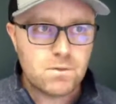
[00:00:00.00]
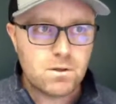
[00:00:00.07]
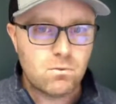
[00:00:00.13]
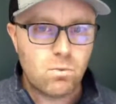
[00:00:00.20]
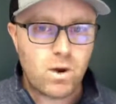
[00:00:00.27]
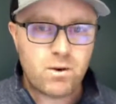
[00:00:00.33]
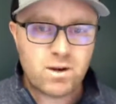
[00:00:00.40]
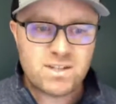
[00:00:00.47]

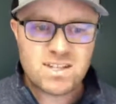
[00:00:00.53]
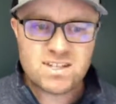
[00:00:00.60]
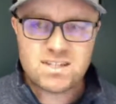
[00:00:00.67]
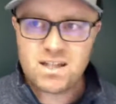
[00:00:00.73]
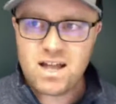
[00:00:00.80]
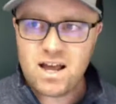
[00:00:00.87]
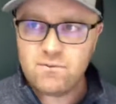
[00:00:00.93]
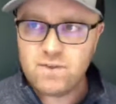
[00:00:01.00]
Why do I say it's a
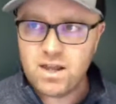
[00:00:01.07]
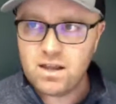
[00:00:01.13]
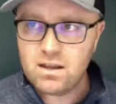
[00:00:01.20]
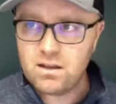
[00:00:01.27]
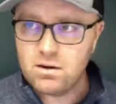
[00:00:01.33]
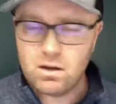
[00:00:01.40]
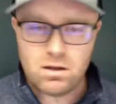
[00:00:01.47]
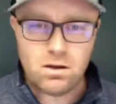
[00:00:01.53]
live day,
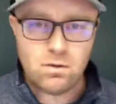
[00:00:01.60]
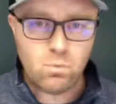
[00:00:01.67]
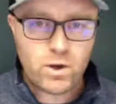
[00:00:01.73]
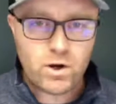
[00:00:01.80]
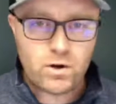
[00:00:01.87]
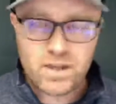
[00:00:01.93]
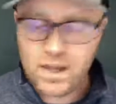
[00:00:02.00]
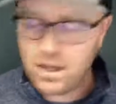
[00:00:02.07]
a
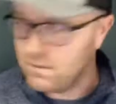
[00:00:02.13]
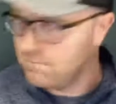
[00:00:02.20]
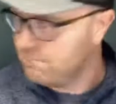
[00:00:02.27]
weird day?